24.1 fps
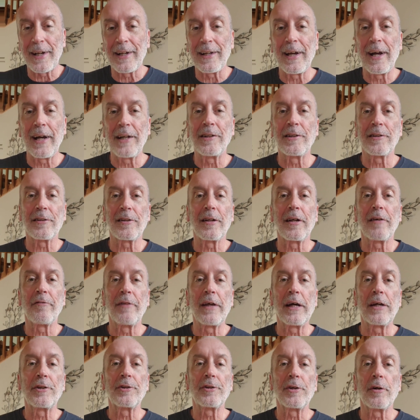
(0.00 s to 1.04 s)
I just love
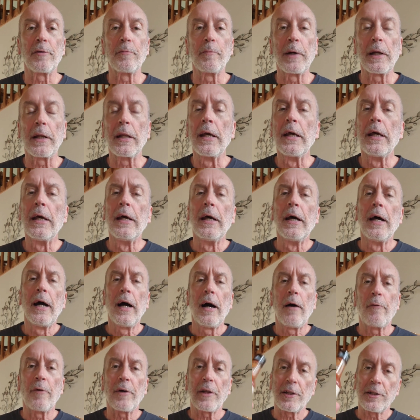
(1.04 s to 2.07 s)
that show, but
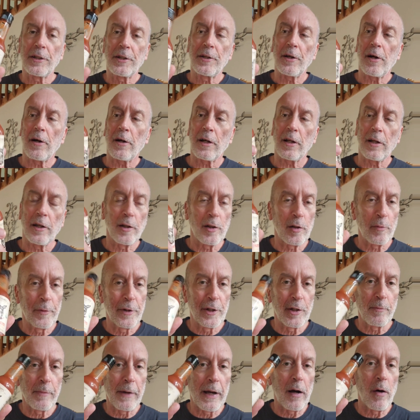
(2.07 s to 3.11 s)
I wanted to talk a little
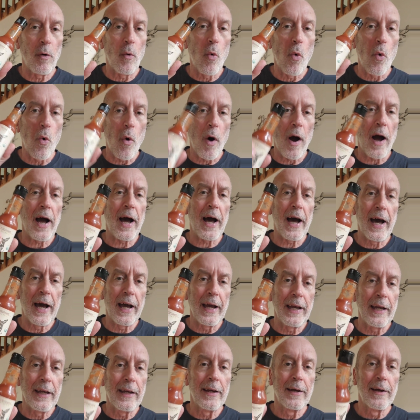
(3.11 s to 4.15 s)
bit about
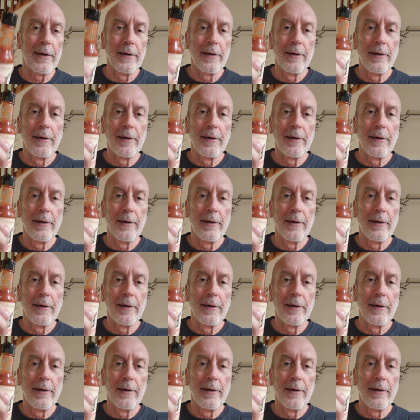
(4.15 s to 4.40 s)
why